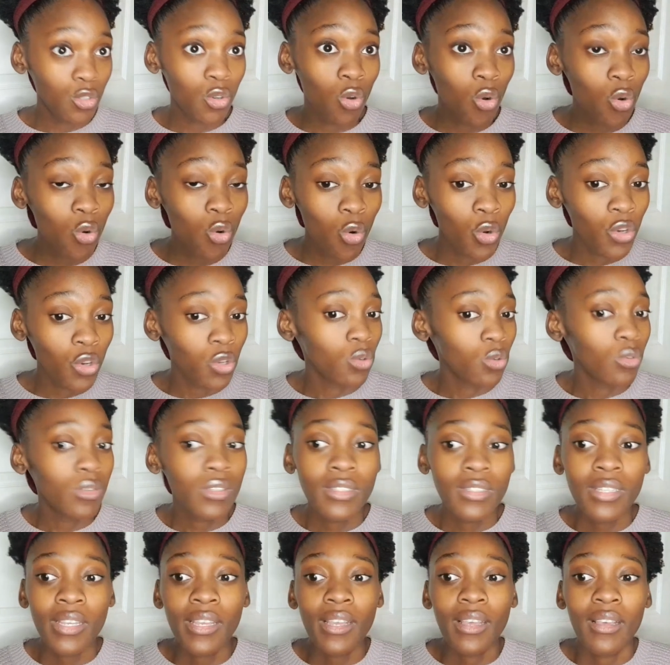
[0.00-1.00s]
Google.
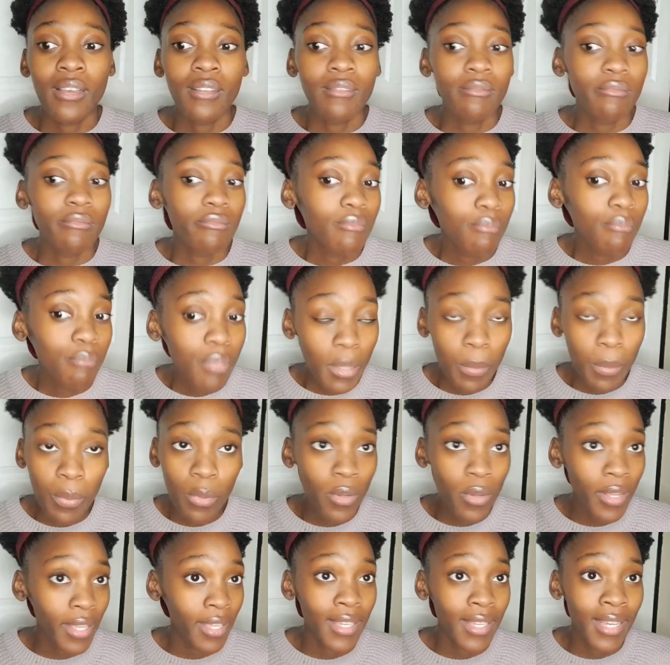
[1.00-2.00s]

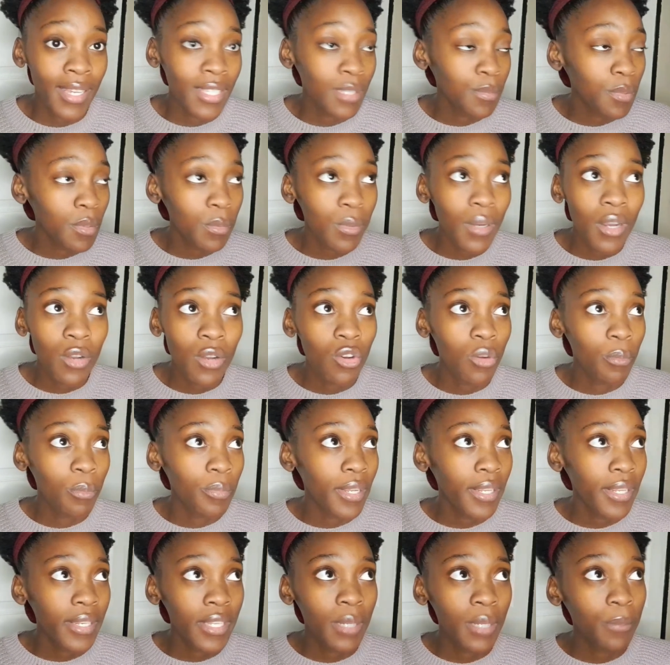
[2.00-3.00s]
People are
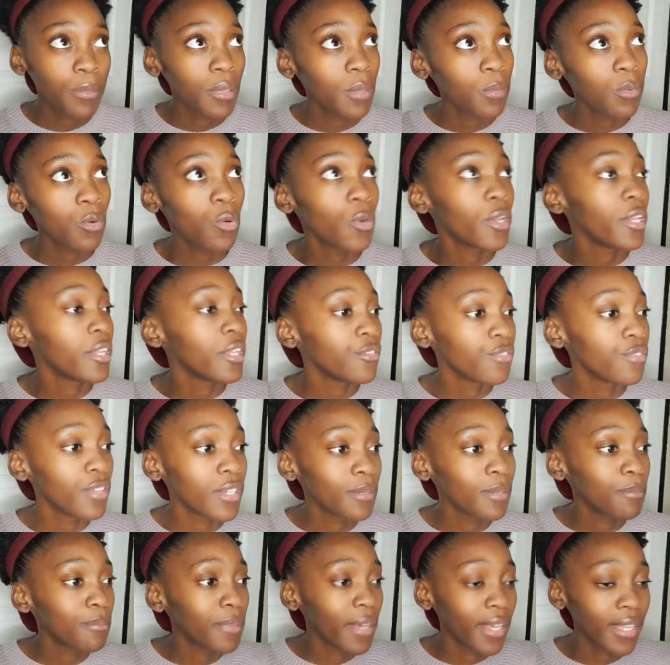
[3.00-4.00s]
complaining, people are
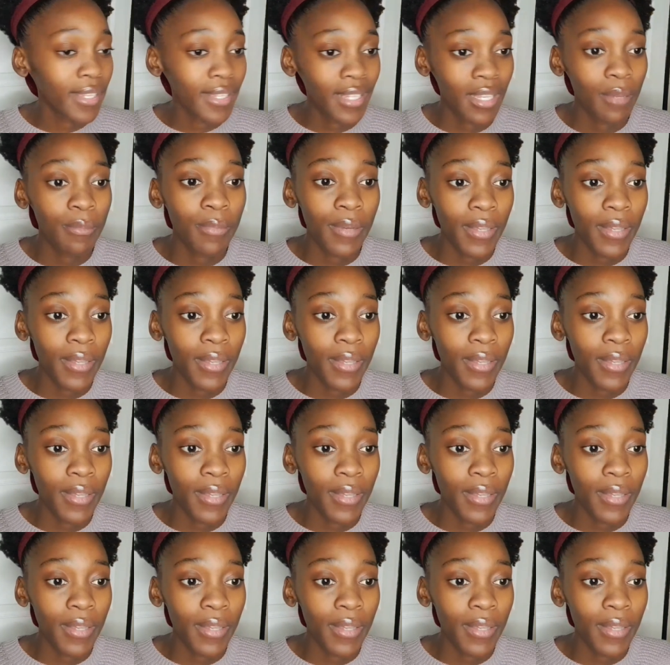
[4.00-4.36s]
living bad.